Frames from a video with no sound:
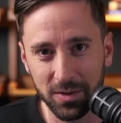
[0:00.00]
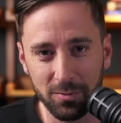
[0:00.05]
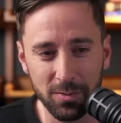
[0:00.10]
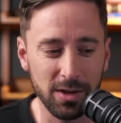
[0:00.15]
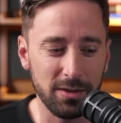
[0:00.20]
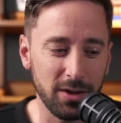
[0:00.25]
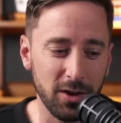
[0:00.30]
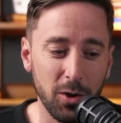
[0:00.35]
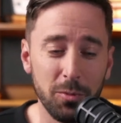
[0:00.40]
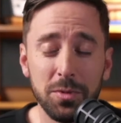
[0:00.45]

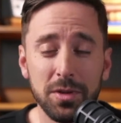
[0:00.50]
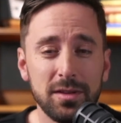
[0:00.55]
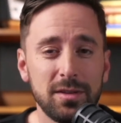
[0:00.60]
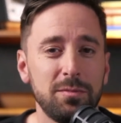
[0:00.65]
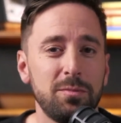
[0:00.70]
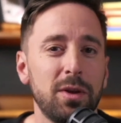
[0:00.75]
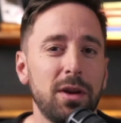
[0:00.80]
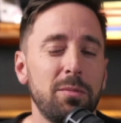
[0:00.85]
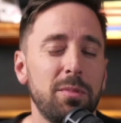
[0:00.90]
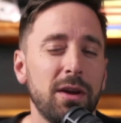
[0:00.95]
Well, I hope this
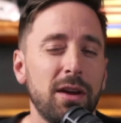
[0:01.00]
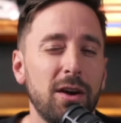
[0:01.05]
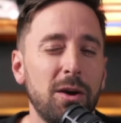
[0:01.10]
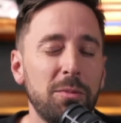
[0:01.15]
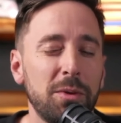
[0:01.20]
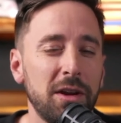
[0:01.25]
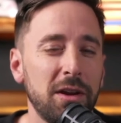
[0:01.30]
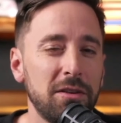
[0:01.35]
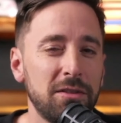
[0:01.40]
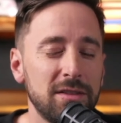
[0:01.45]
has been a big
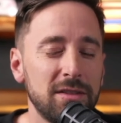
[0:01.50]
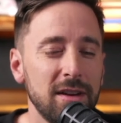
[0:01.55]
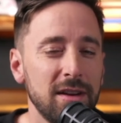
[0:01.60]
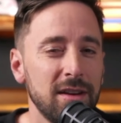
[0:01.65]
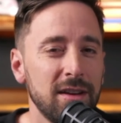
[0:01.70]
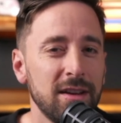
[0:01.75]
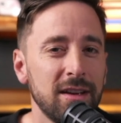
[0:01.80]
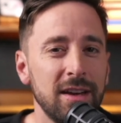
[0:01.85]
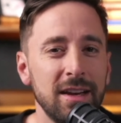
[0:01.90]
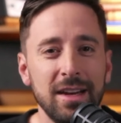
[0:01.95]
help in
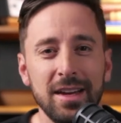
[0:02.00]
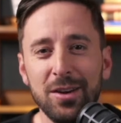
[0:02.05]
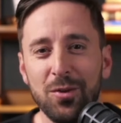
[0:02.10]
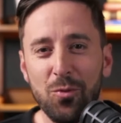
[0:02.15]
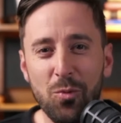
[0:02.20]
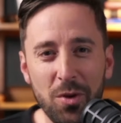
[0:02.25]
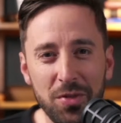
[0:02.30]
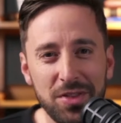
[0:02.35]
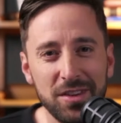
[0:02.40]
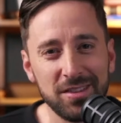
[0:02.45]
understanding
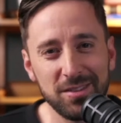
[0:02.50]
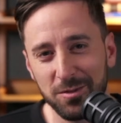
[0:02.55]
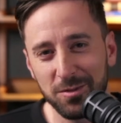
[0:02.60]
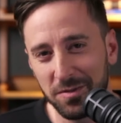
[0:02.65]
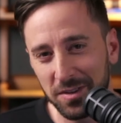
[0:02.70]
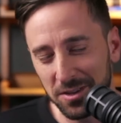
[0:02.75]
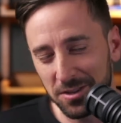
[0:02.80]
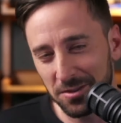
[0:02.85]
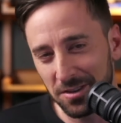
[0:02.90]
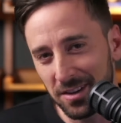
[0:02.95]
what this new
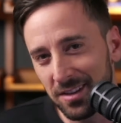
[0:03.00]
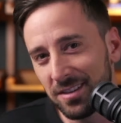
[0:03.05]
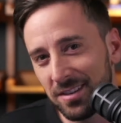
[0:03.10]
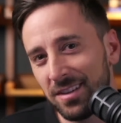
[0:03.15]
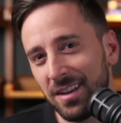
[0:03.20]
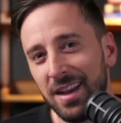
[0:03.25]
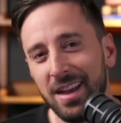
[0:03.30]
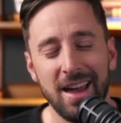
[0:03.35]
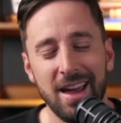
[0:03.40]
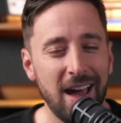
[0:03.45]
feature
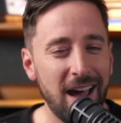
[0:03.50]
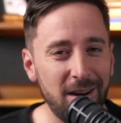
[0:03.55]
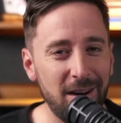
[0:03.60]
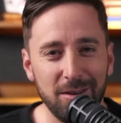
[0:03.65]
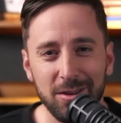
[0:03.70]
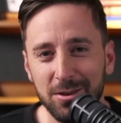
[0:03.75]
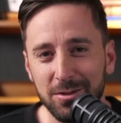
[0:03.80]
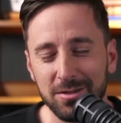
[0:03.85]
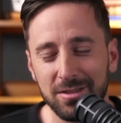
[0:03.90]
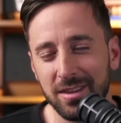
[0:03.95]
is, how
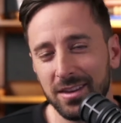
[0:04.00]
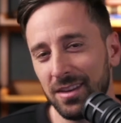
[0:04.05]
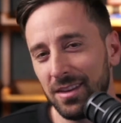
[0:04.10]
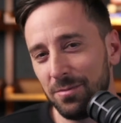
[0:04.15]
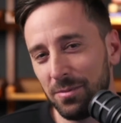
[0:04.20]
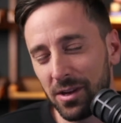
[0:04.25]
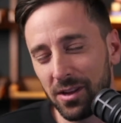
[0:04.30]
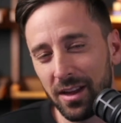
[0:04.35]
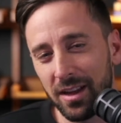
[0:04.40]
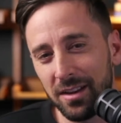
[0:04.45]
to use the
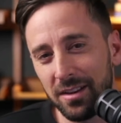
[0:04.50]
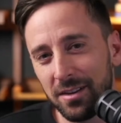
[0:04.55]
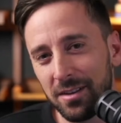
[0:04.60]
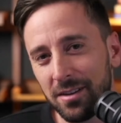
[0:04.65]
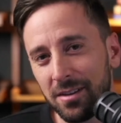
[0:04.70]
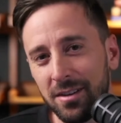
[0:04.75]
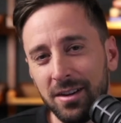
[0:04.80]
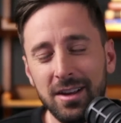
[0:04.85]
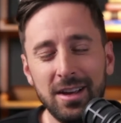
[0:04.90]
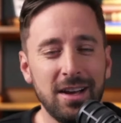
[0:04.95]
email
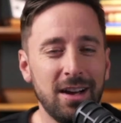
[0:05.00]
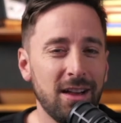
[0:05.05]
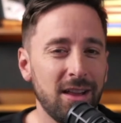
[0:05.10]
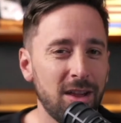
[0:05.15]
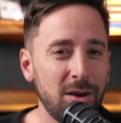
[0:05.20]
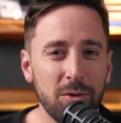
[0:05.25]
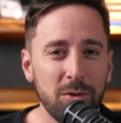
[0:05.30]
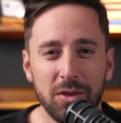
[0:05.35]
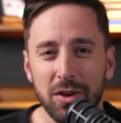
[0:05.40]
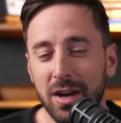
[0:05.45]
editor,
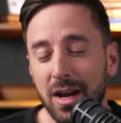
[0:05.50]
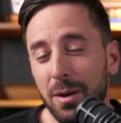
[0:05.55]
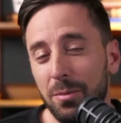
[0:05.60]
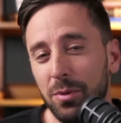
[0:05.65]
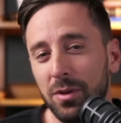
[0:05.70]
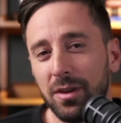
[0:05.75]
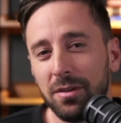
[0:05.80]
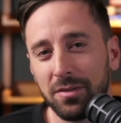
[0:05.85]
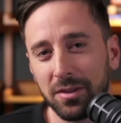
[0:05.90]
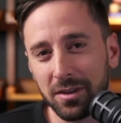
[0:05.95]
along with a
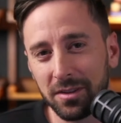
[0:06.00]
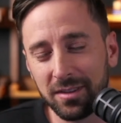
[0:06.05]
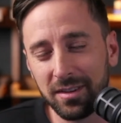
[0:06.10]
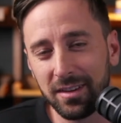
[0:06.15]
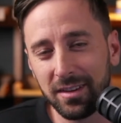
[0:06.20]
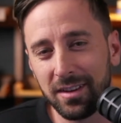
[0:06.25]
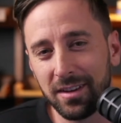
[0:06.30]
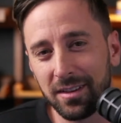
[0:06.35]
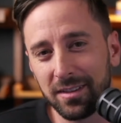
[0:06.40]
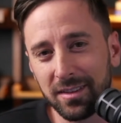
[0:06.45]
couple of little
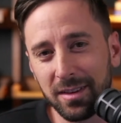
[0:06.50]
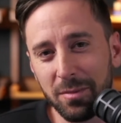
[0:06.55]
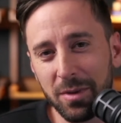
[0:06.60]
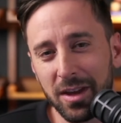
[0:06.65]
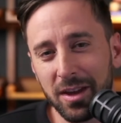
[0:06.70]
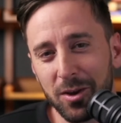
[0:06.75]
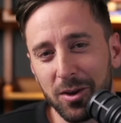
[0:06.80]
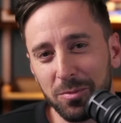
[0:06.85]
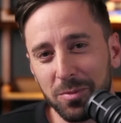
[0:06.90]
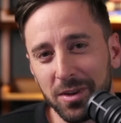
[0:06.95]
details that
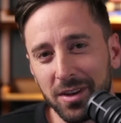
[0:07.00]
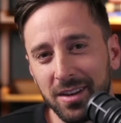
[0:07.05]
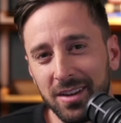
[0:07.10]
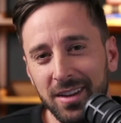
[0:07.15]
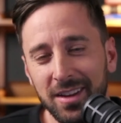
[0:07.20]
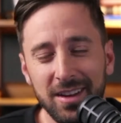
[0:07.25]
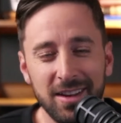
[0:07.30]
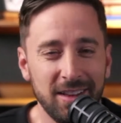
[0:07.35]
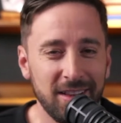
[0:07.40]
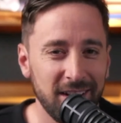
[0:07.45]
may help you,
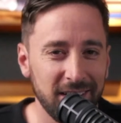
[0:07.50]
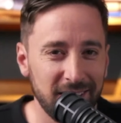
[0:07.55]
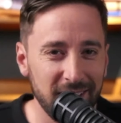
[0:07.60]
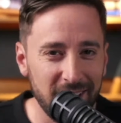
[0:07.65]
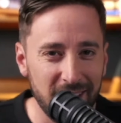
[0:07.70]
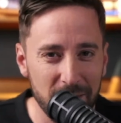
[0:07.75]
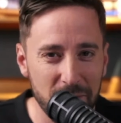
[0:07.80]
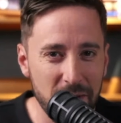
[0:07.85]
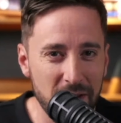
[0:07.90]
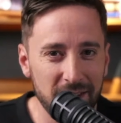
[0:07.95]
like
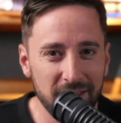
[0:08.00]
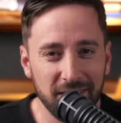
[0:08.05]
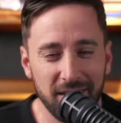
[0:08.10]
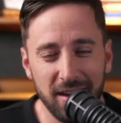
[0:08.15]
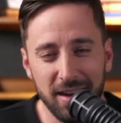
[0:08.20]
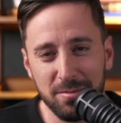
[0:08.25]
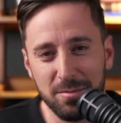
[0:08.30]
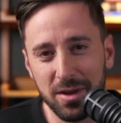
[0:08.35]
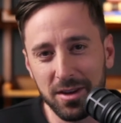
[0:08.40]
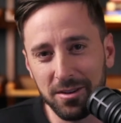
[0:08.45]
that Command
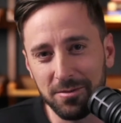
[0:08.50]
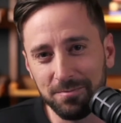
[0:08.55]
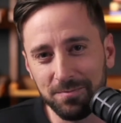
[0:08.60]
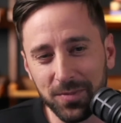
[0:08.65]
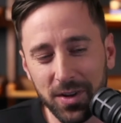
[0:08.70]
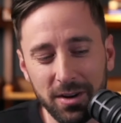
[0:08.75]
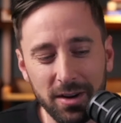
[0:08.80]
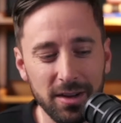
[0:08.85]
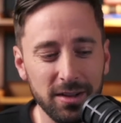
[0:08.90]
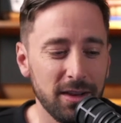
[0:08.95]
K menu.
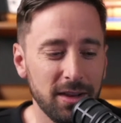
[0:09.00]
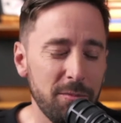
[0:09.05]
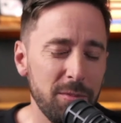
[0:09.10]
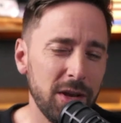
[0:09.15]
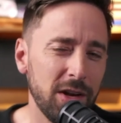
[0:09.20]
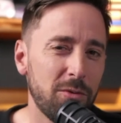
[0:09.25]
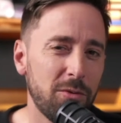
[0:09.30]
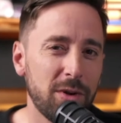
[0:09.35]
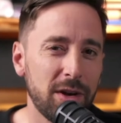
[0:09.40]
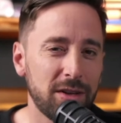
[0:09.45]
All right, let
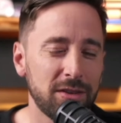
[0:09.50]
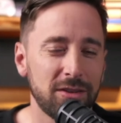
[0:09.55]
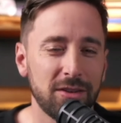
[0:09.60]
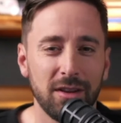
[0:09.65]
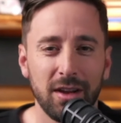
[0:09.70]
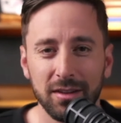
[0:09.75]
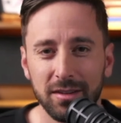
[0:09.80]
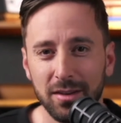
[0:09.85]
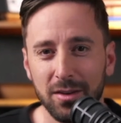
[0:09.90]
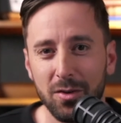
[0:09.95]
me know what else
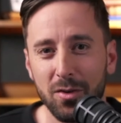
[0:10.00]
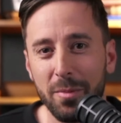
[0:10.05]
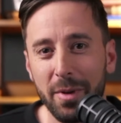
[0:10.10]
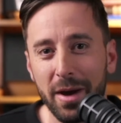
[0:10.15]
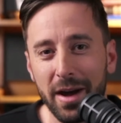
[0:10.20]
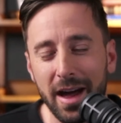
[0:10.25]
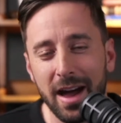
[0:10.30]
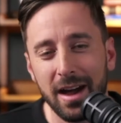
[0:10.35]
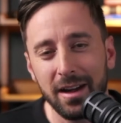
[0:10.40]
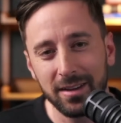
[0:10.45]
you'd like to know
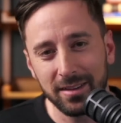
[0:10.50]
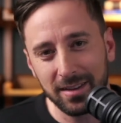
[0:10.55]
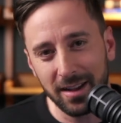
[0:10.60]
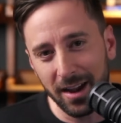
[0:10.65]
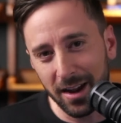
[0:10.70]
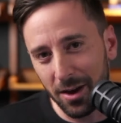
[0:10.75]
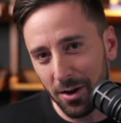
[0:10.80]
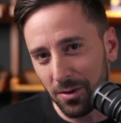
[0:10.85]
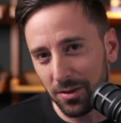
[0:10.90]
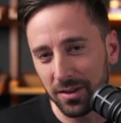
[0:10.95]
about how to
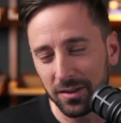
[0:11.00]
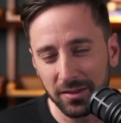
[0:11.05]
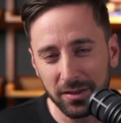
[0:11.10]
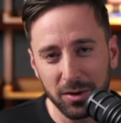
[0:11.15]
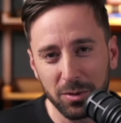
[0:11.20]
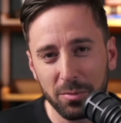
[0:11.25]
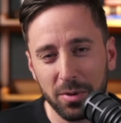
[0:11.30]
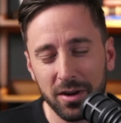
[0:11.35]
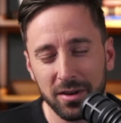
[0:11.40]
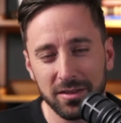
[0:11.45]
tie all these
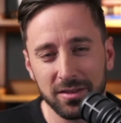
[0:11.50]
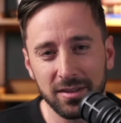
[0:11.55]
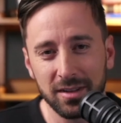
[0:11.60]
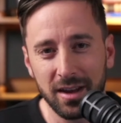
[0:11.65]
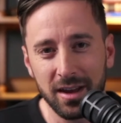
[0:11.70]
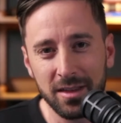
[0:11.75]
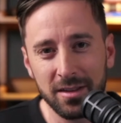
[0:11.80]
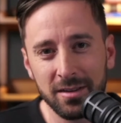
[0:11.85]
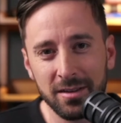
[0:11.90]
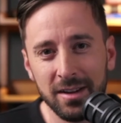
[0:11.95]
little parts
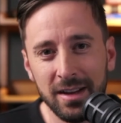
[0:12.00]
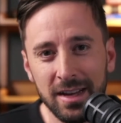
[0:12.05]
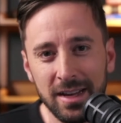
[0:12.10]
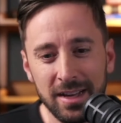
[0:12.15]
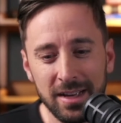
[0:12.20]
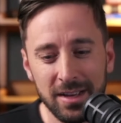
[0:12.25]
together.